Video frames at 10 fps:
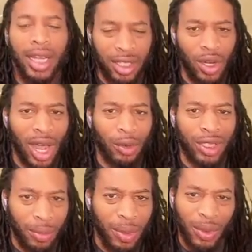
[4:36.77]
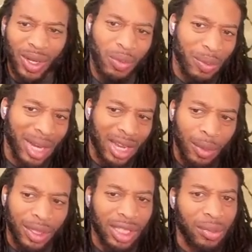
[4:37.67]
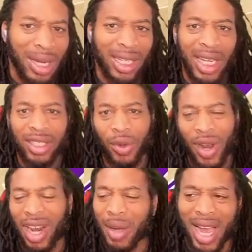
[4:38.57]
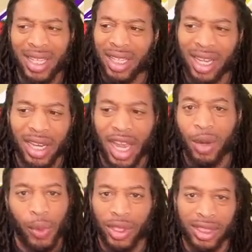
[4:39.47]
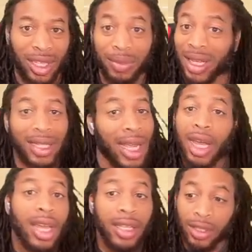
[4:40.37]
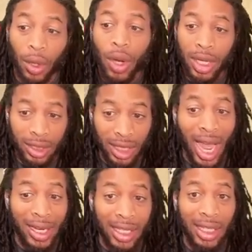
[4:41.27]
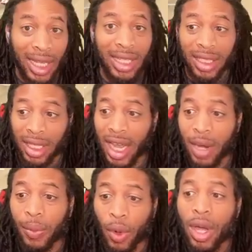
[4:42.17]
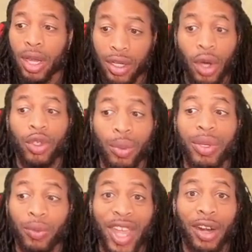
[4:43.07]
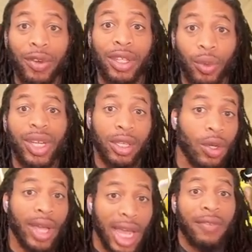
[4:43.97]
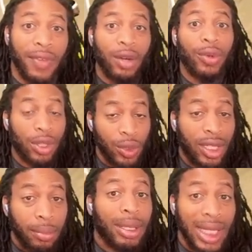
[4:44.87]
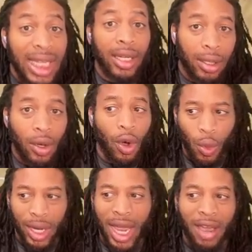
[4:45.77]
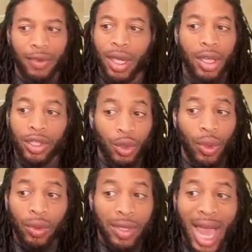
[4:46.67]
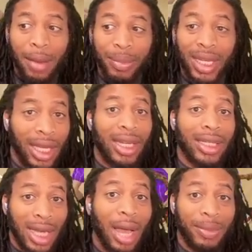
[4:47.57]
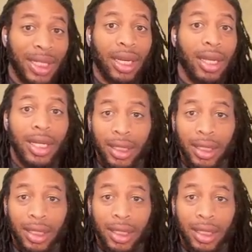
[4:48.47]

You know how some people will be like, I'm going to get to my legend grind. I'll get there in April or something like that. So I get the legend in April. No, you'll be veteran three and you'll have veteran three completed or what have you. You will not be hitting top 10.